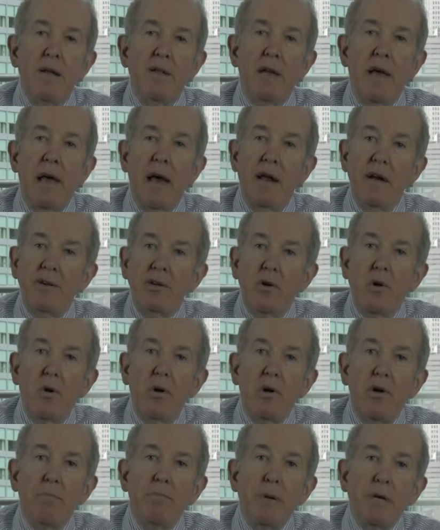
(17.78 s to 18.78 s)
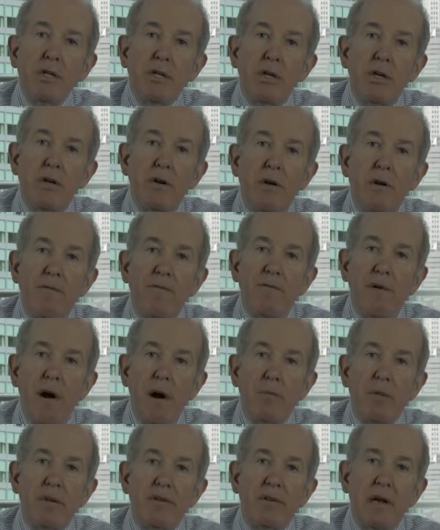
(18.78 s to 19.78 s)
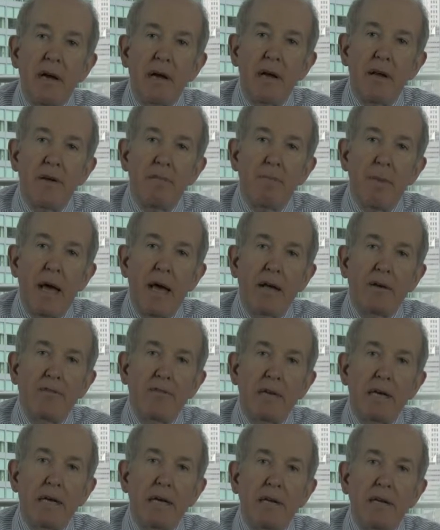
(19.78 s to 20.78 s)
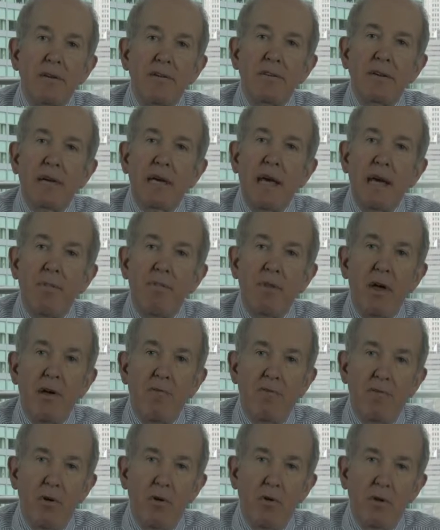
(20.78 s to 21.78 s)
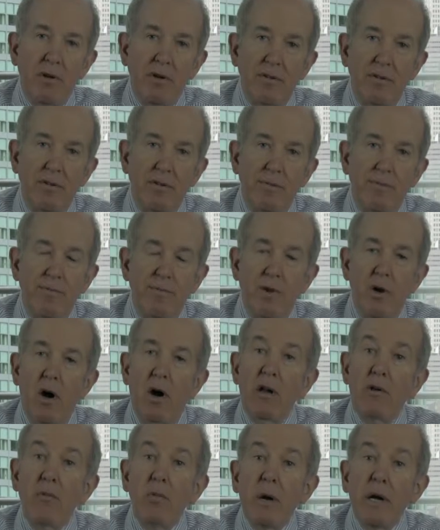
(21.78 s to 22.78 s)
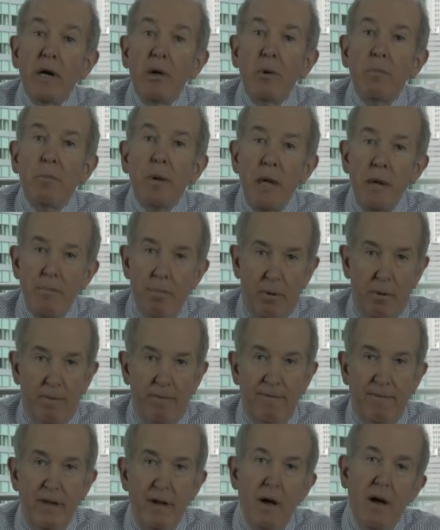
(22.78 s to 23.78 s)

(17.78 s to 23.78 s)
The editorial mission of Pharm Executive magazine is to keep that focus on real people,